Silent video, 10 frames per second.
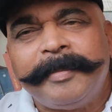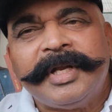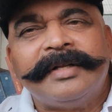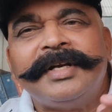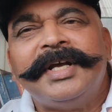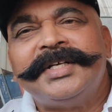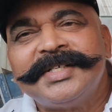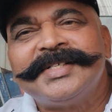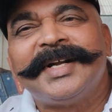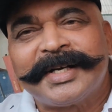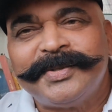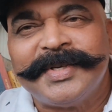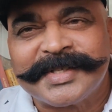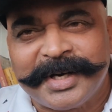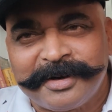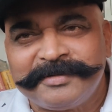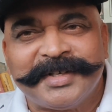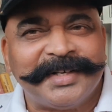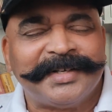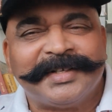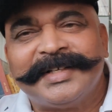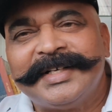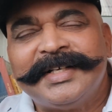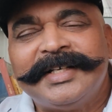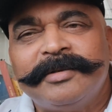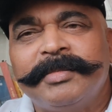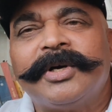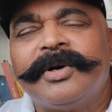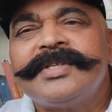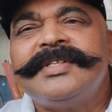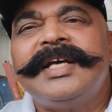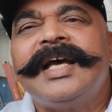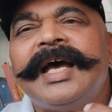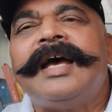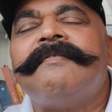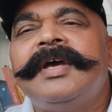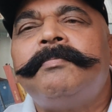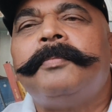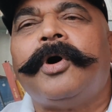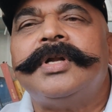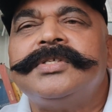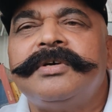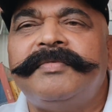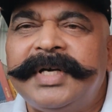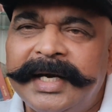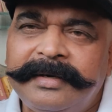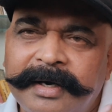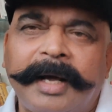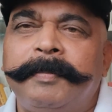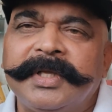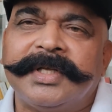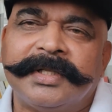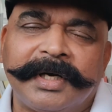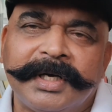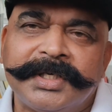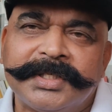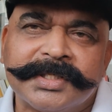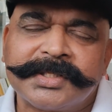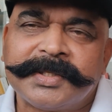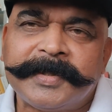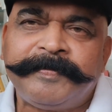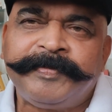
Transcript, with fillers: I mean, the nations are actually scared of China because they have a policy of debt trapping the other nations.